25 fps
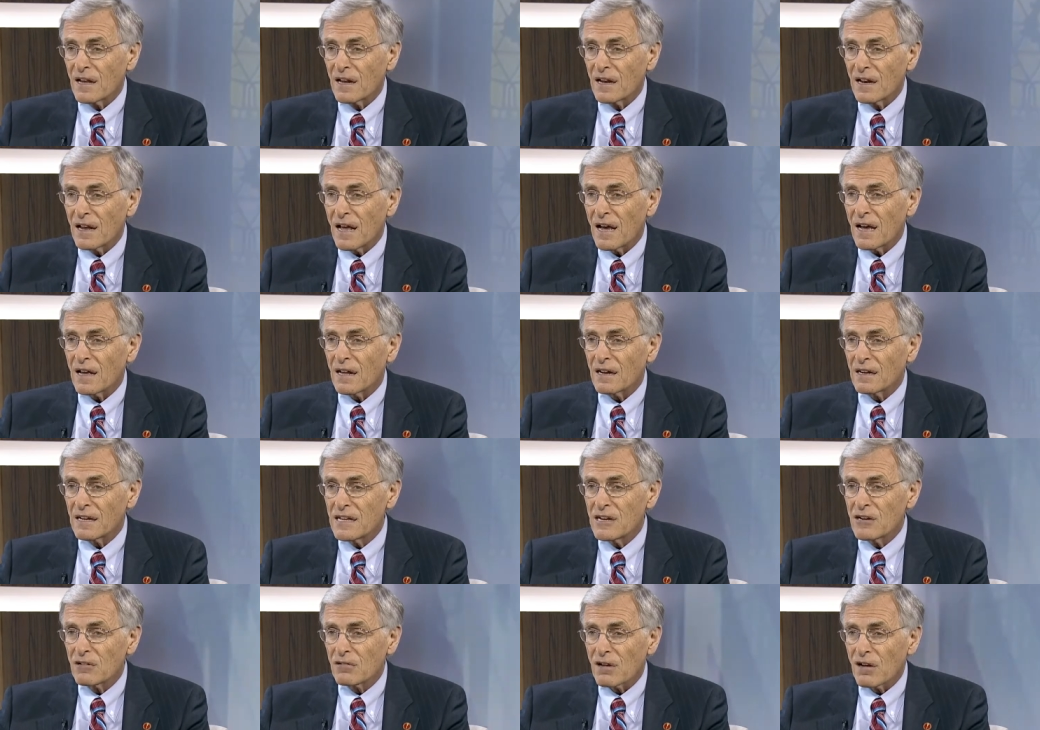uh,
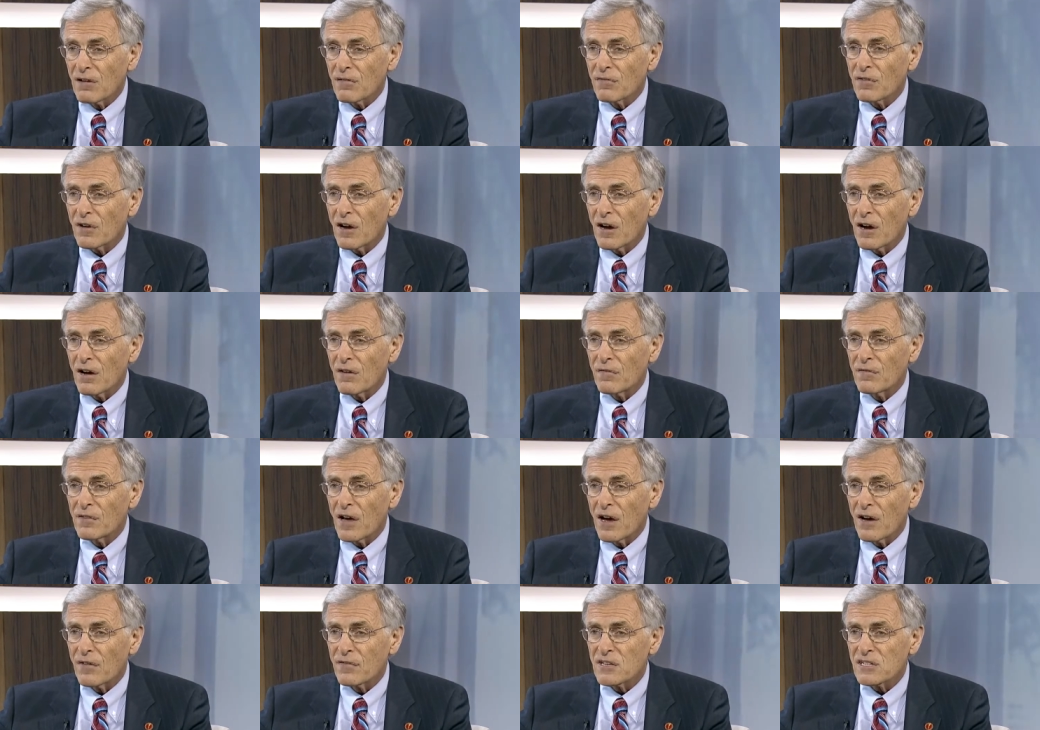leader of, of,
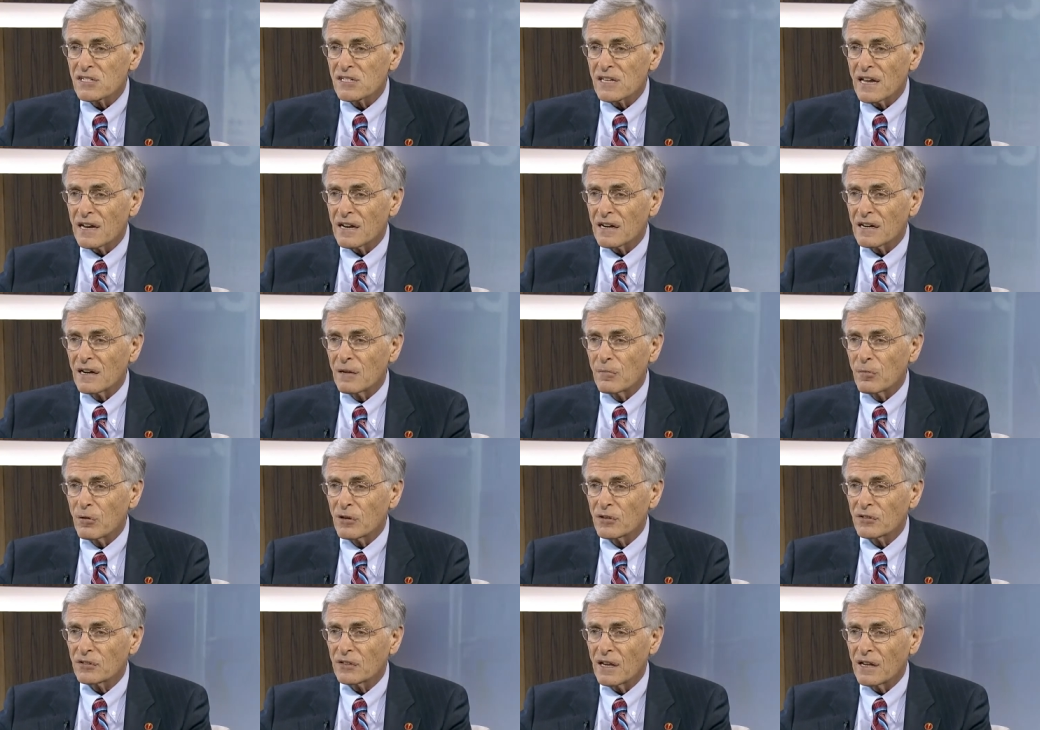of, the Senate liberals.